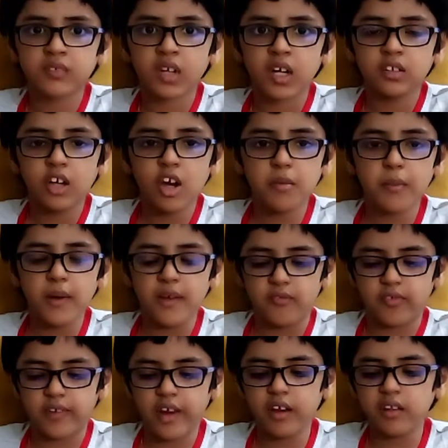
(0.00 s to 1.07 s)
Now my
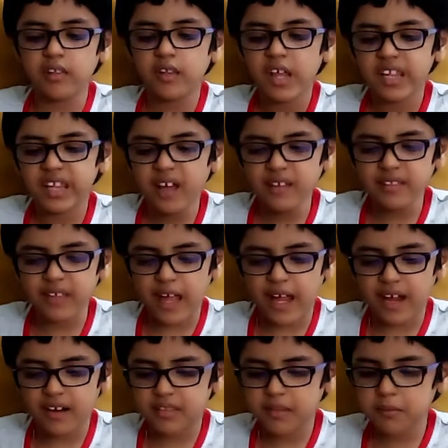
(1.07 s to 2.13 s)
friends, let's add
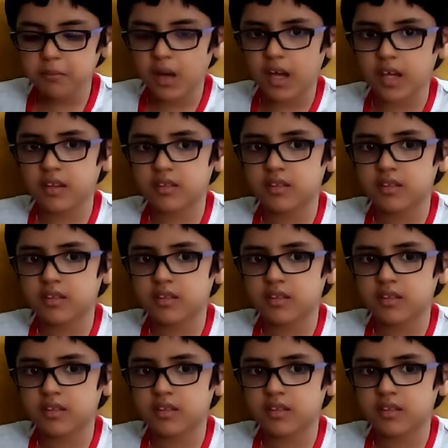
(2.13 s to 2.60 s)
some ice